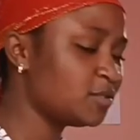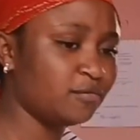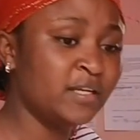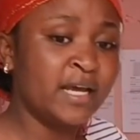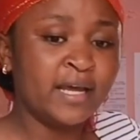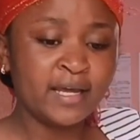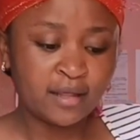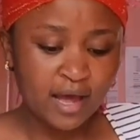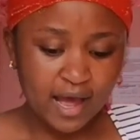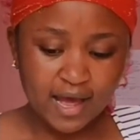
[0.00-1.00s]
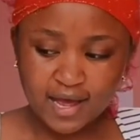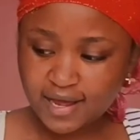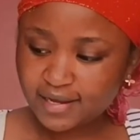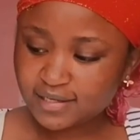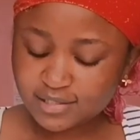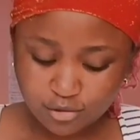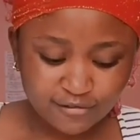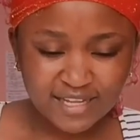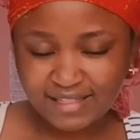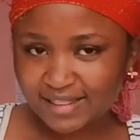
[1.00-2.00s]
soft uh, it is
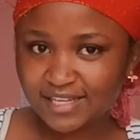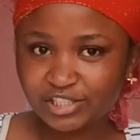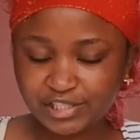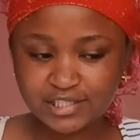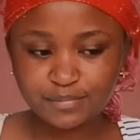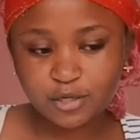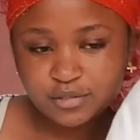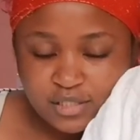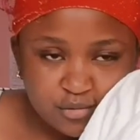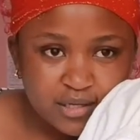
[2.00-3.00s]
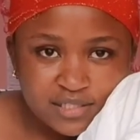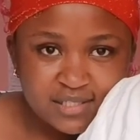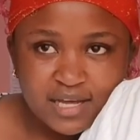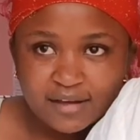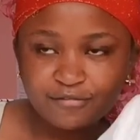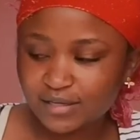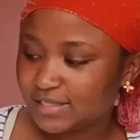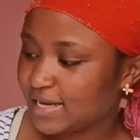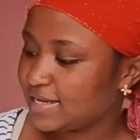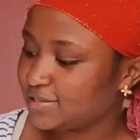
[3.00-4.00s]
softer than the sheets because this one uh,
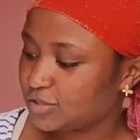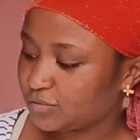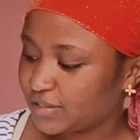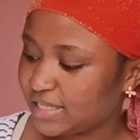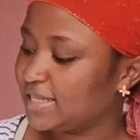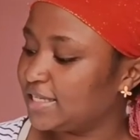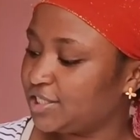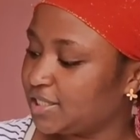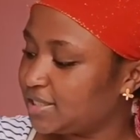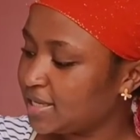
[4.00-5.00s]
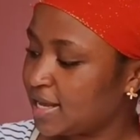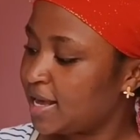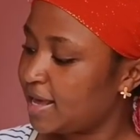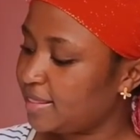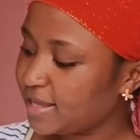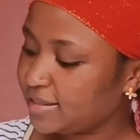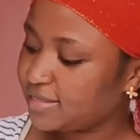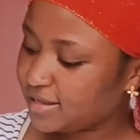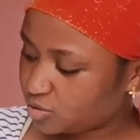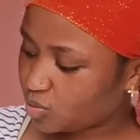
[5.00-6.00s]
feels like it's softer than the sheets and then
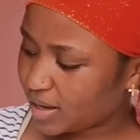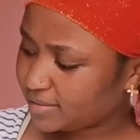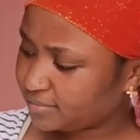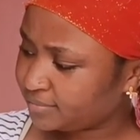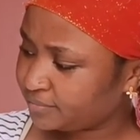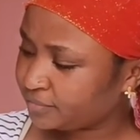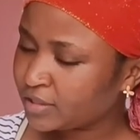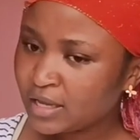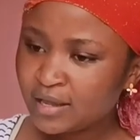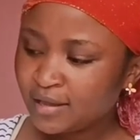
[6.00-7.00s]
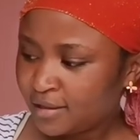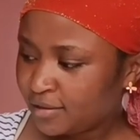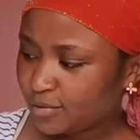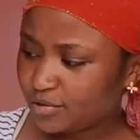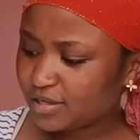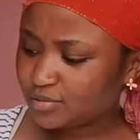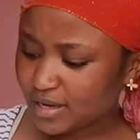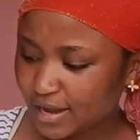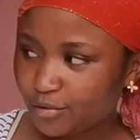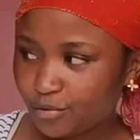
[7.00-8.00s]
this one you know this
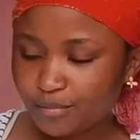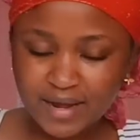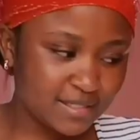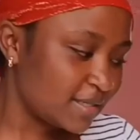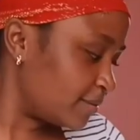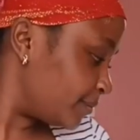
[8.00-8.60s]
one i don't know but